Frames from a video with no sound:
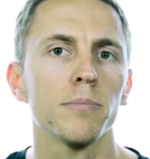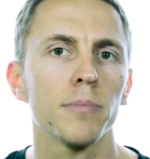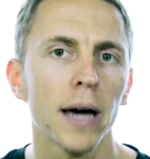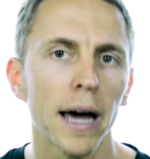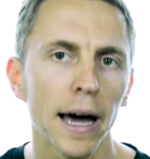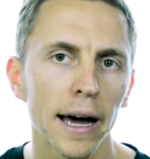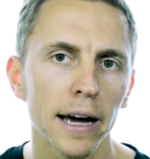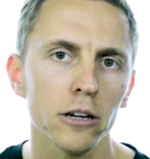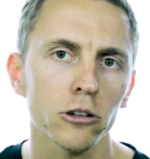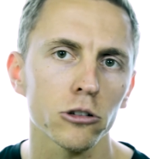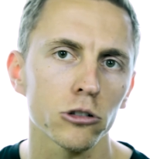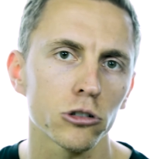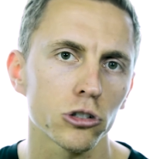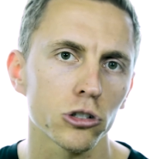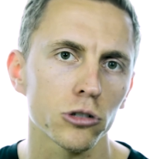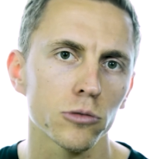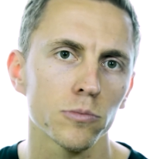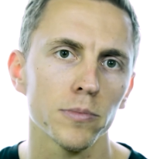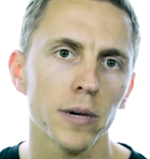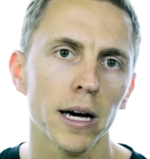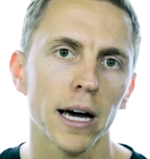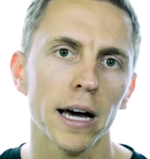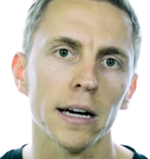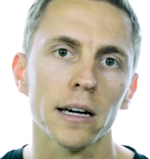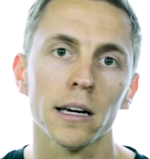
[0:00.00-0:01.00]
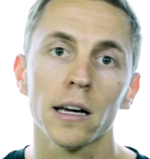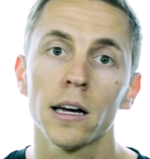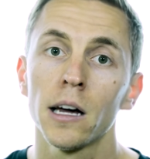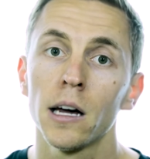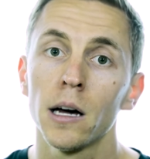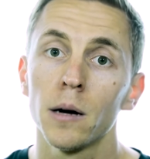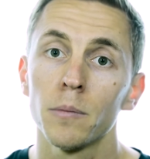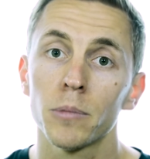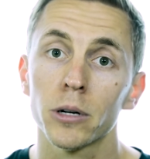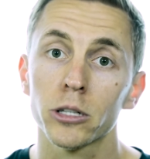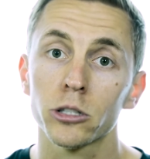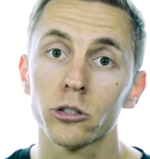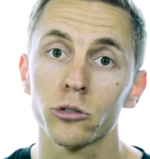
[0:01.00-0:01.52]
pack your gym bag,
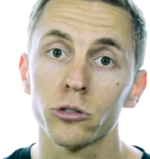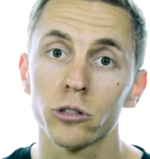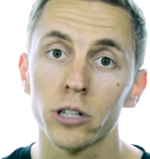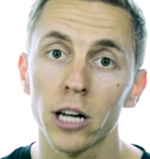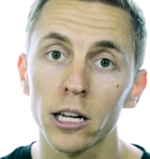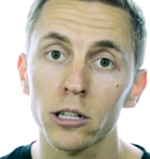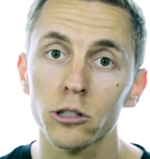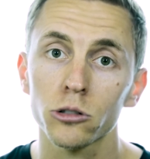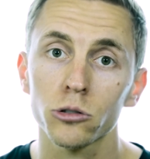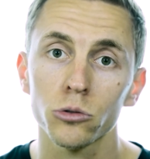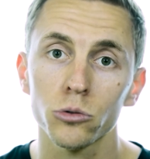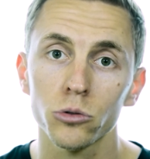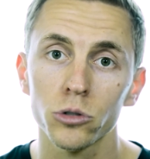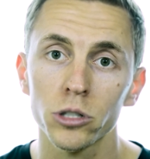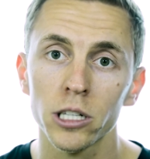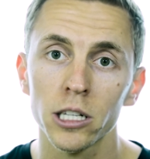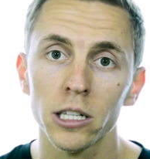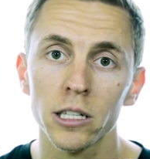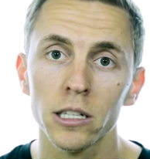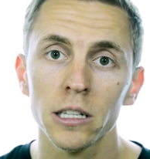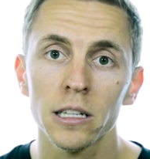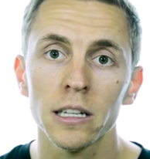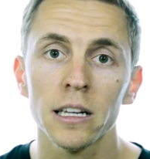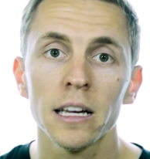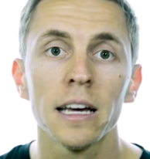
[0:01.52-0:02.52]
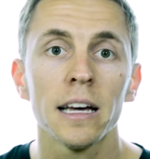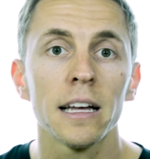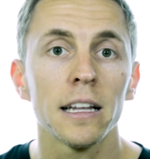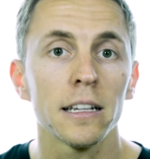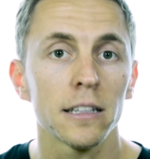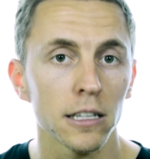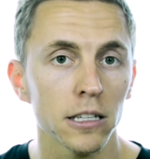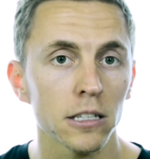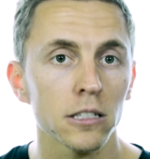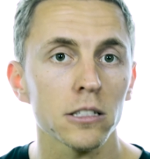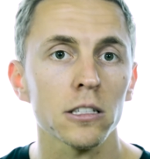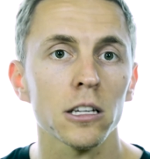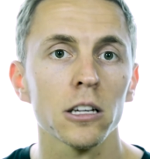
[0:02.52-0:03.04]
but you're not doing it,
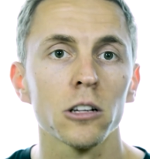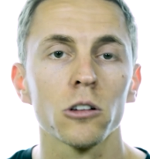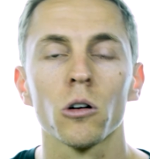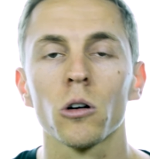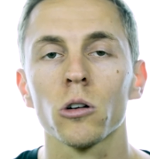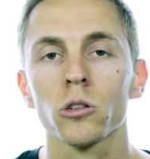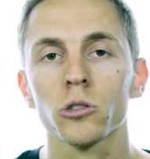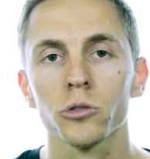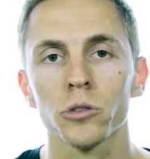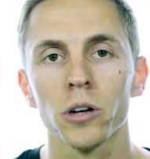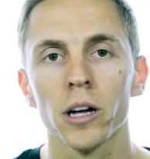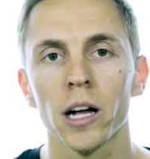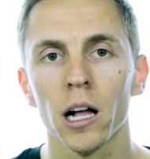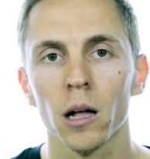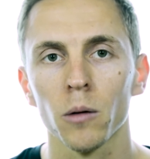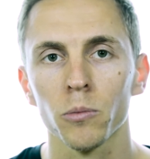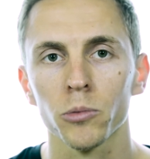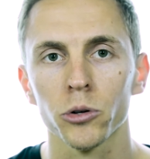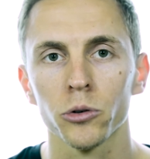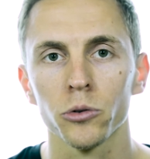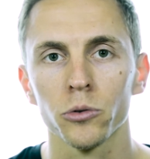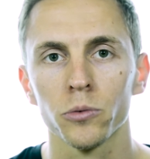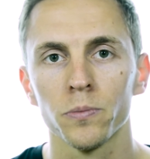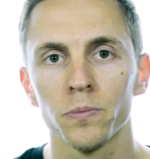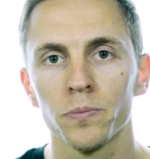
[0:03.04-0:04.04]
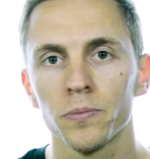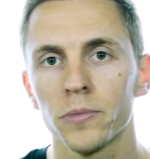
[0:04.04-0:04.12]
this can also help you.